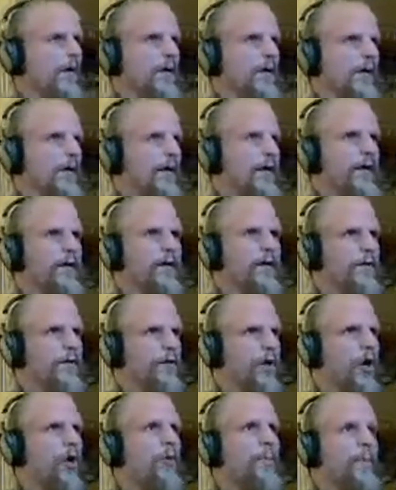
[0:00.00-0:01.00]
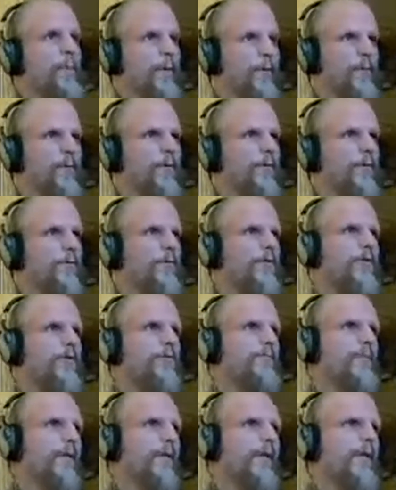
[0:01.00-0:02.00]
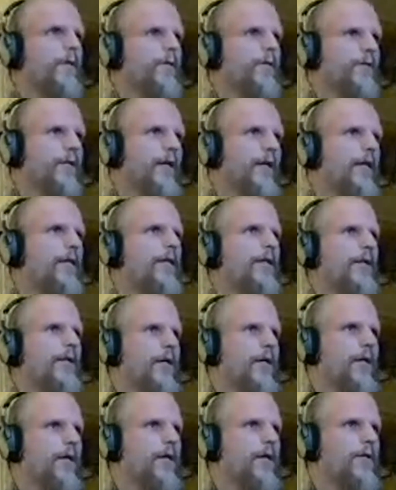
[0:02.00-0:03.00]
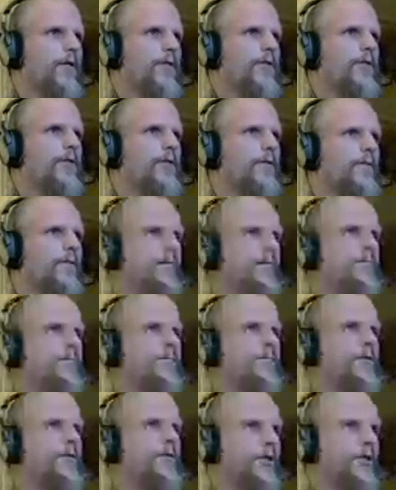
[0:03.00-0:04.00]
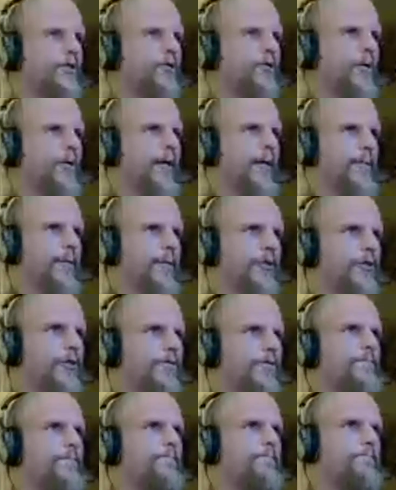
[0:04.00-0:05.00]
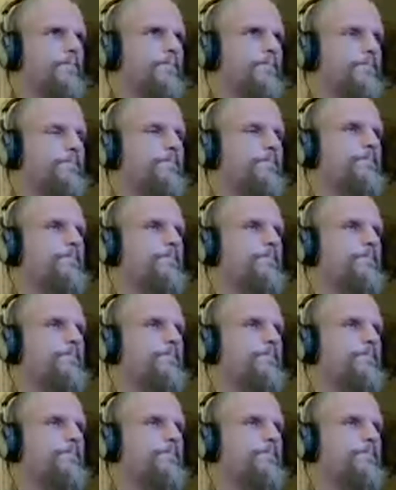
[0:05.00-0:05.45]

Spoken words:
on any of the open wounds because that can cause tissue damage.